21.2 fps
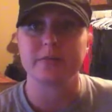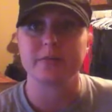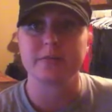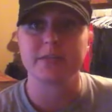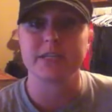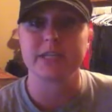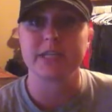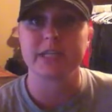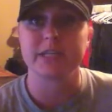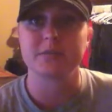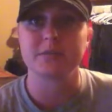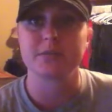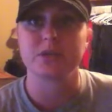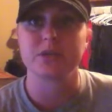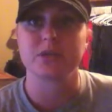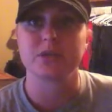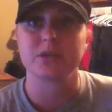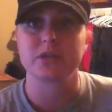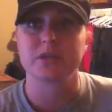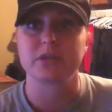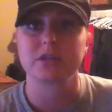steamed,
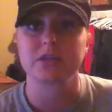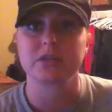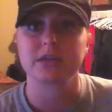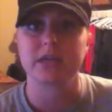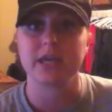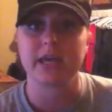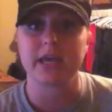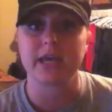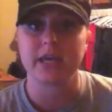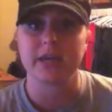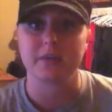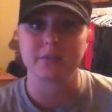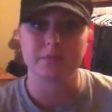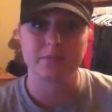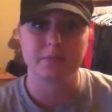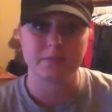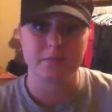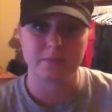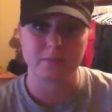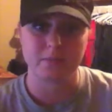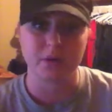cooked, and
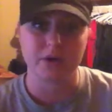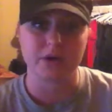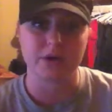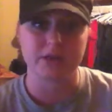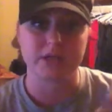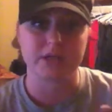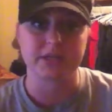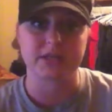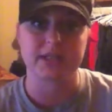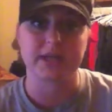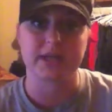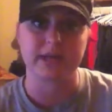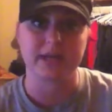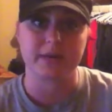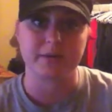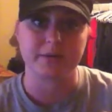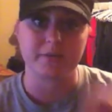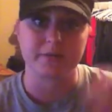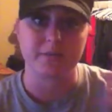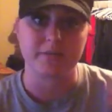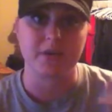water sauteed
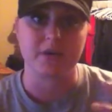and